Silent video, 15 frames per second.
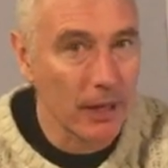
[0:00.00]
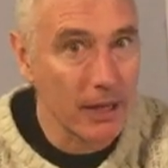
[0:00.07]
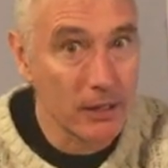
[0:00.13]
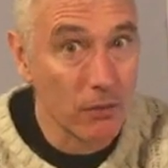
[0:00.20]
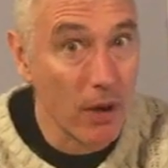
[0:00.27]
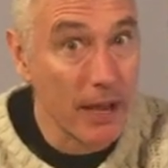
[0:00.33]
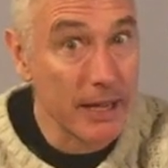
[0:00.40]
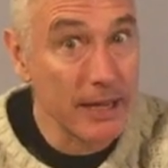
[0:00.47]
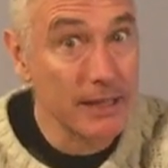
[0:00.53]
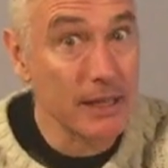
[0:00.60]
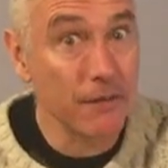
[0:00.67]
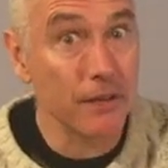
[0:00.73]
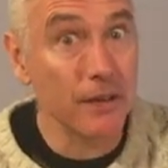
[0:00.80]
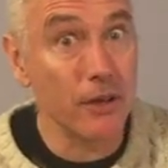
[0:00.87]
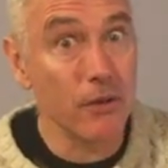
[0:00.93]
It's quite easy
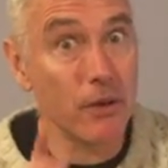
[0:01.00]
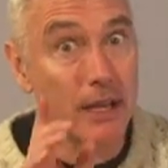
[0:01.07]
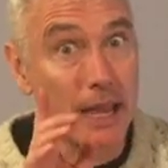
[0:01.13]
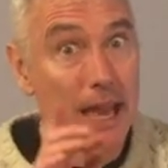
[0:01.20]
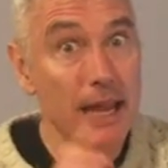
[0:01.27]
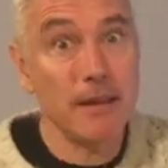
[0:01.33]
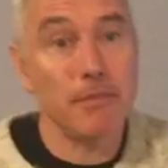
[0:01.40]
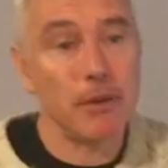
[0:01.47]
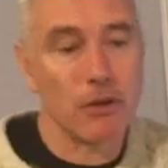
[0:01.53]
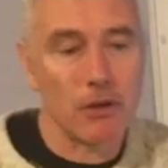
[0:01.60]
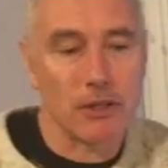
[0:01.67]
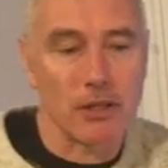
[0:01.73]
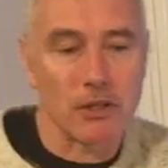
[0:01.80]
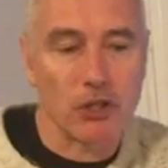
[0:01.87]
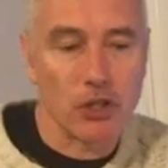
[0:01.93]
for you, again, because it's